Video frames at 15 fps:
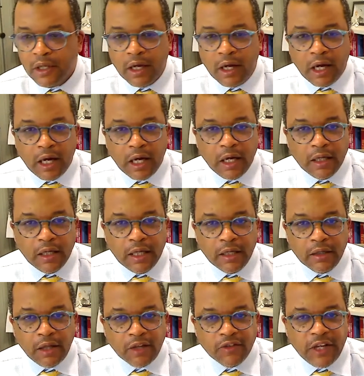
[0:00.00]
uh,
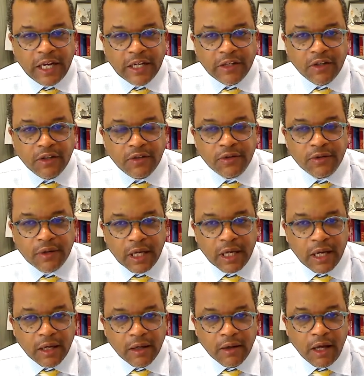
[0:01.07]
in Los Angeles,
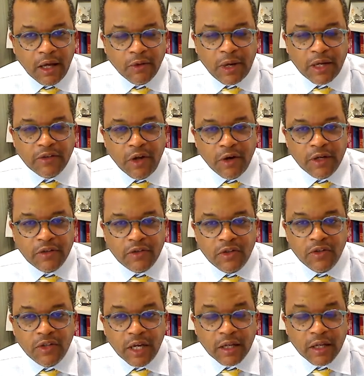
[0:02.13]
uh, otherwise known as
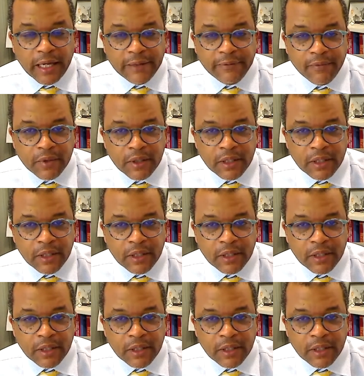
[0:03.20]
UCLA,